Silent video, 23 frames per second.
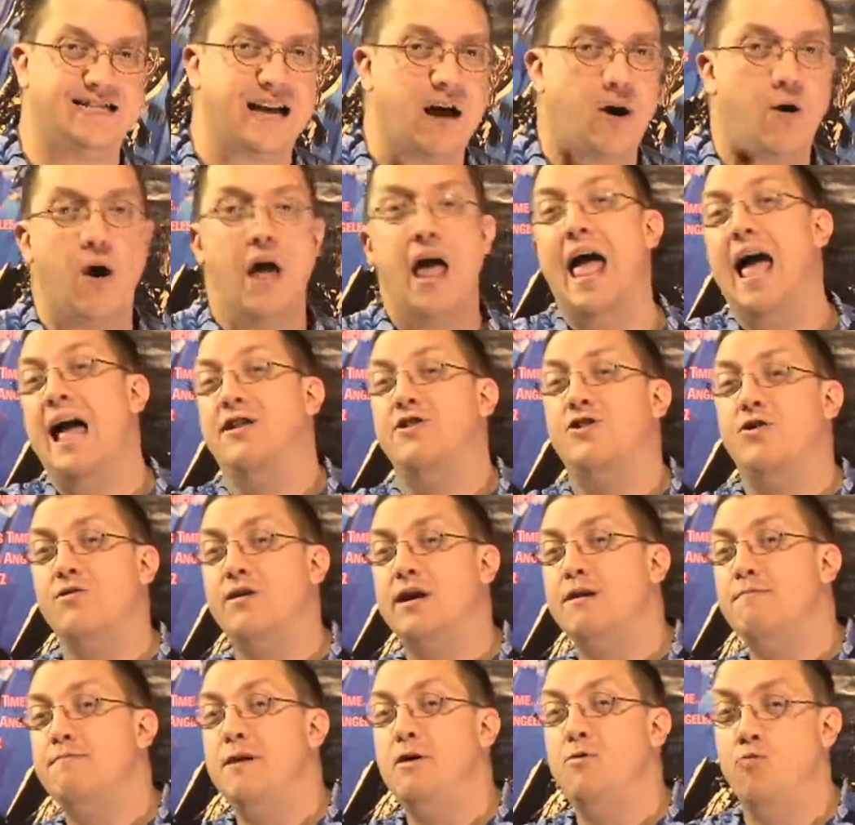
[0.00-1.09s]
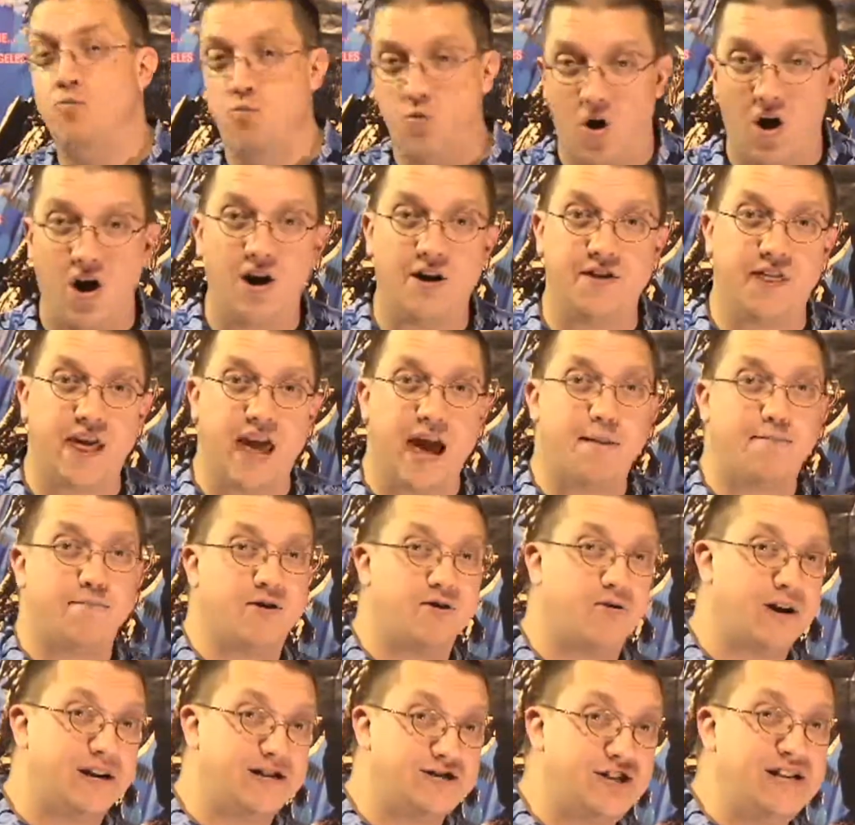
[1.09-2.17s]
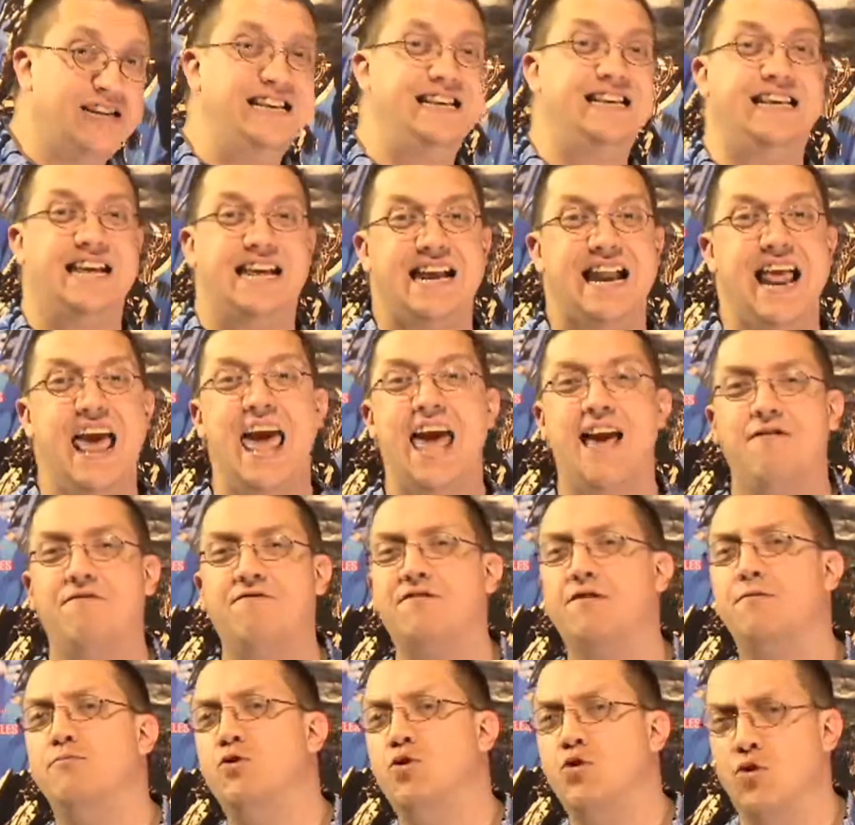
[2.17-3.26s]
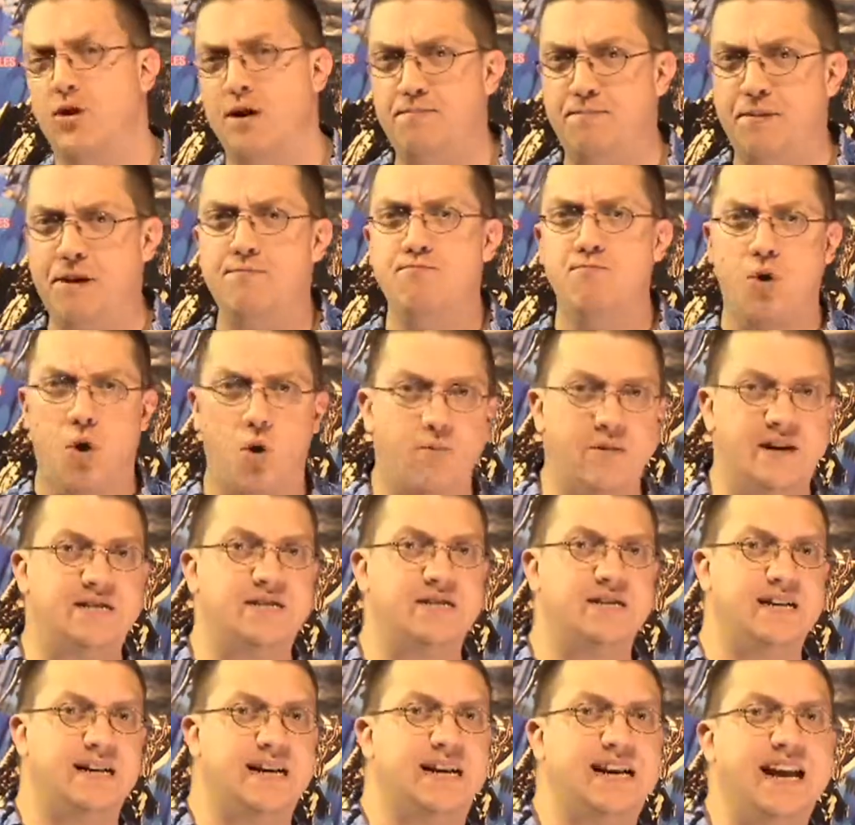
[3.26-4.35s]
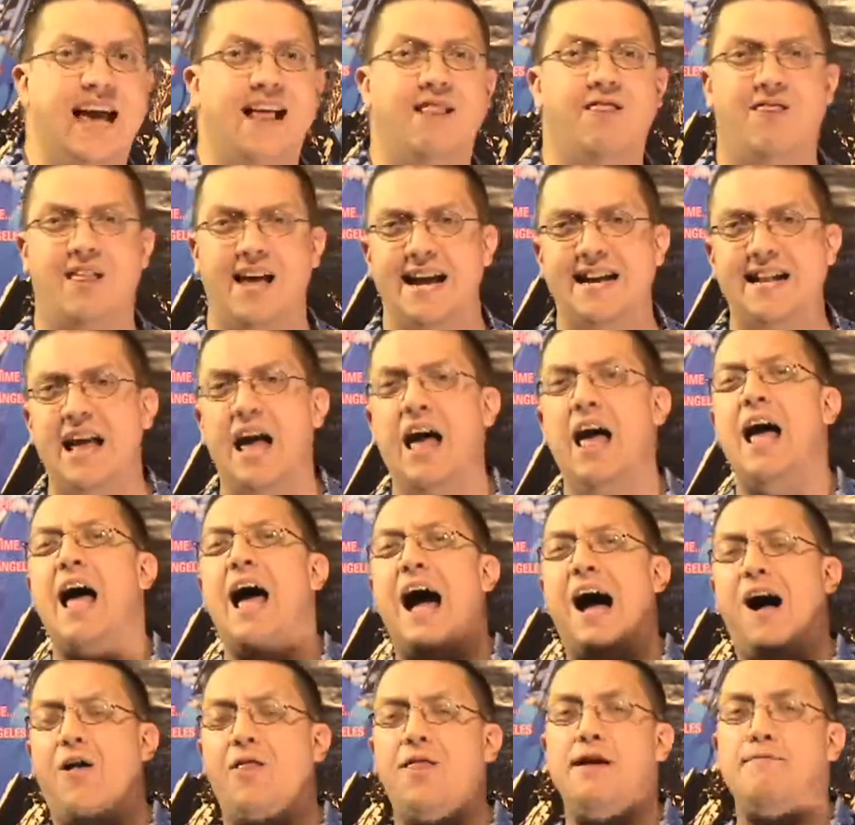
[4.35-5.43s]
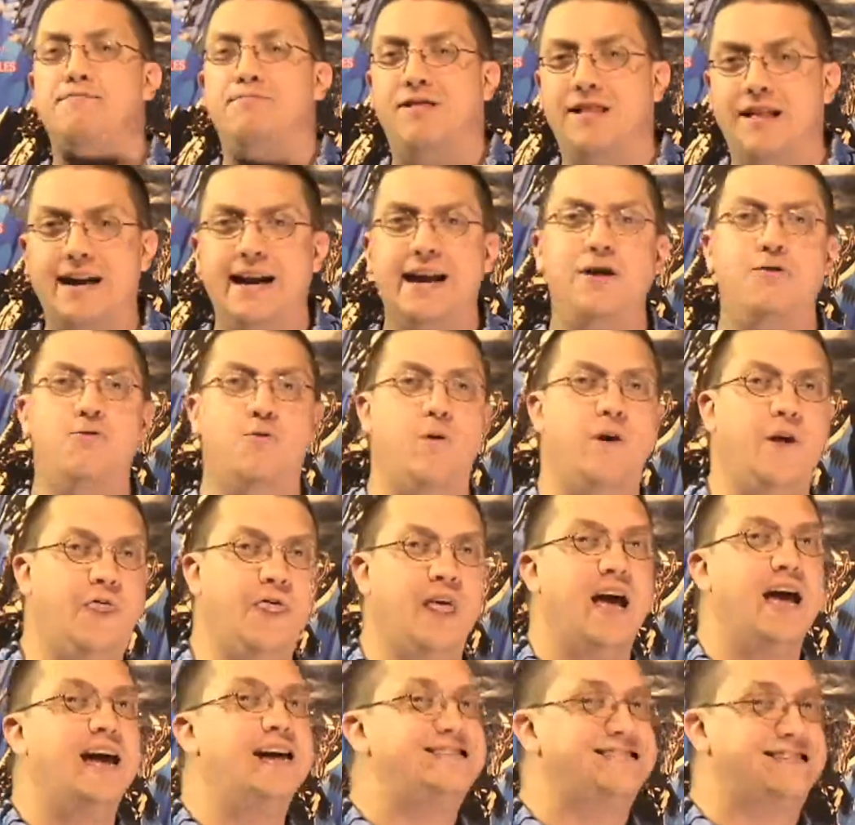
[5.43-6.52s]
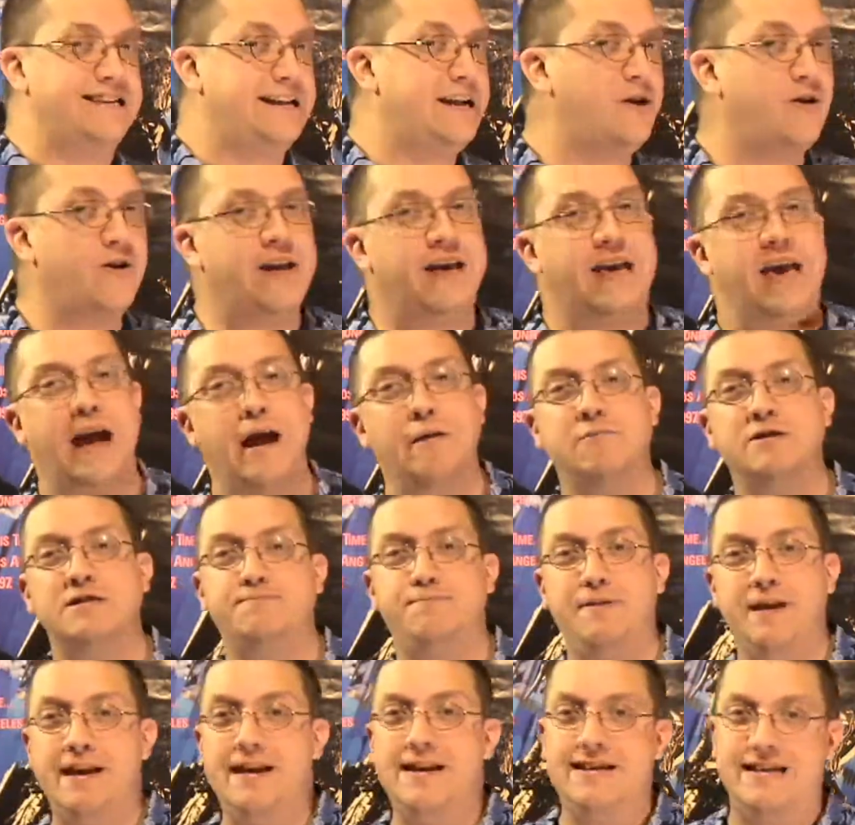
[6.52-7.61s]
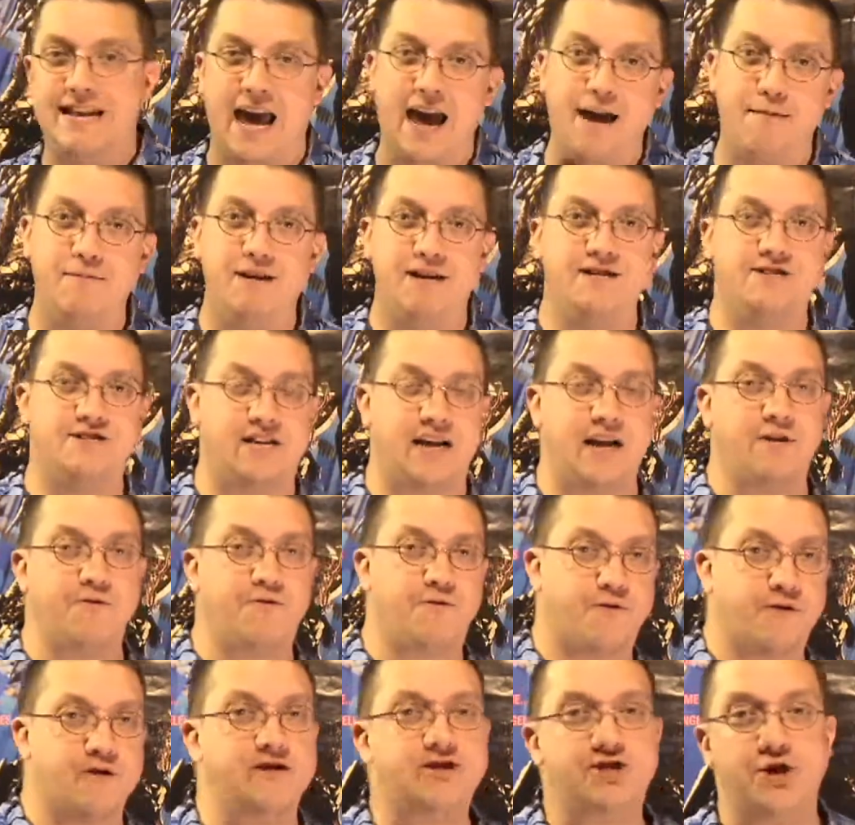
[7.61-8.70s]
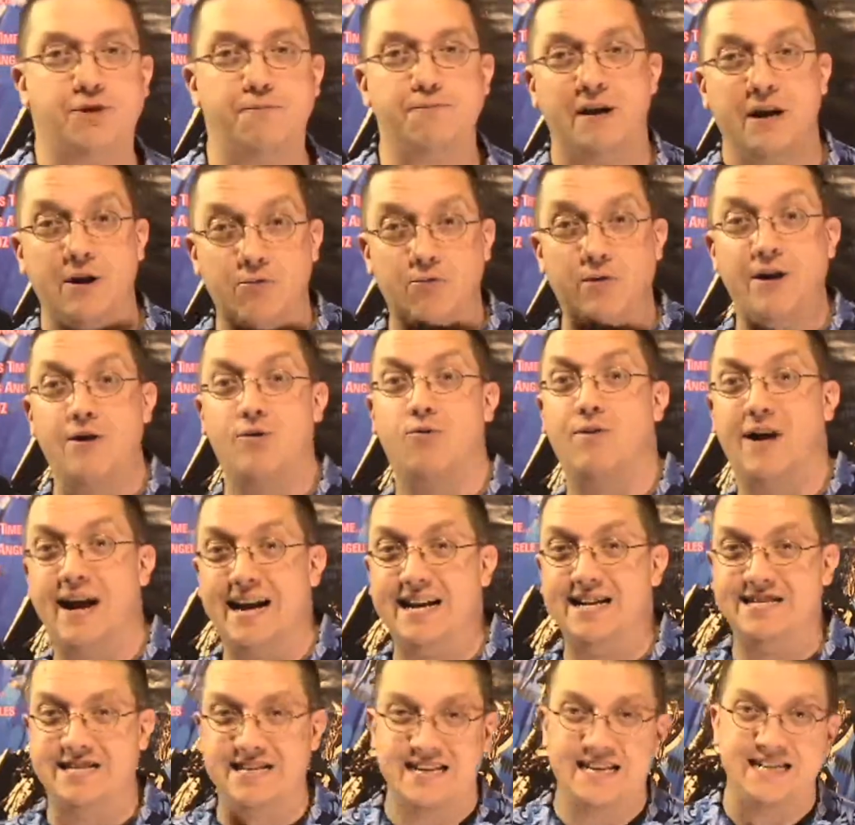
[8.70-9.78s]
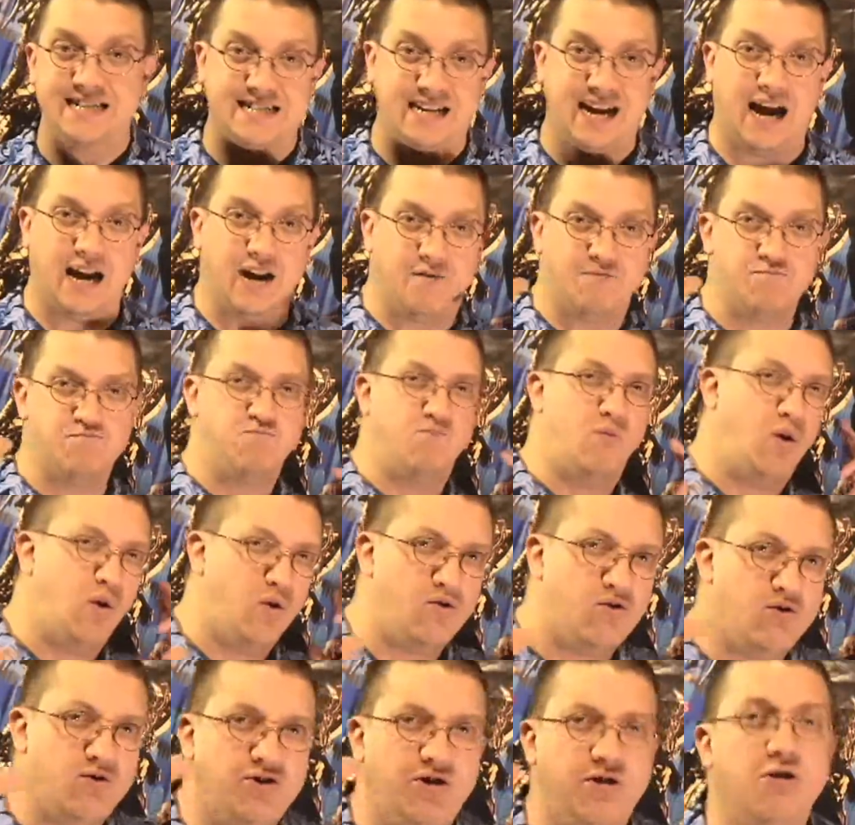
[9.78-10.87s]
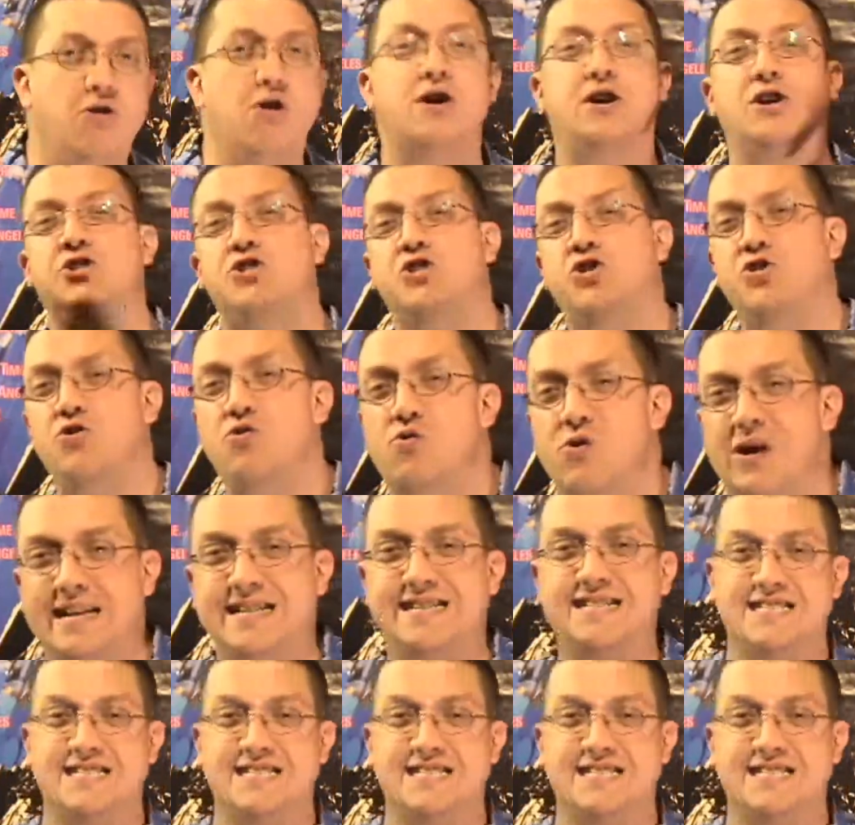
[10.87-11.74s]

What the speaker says: Now, don't get me wrong, The Apparition did have some creepy moments in it, and I liked how they played with security cameras being damaged and furniture being rearranged and this kind of mold look to it.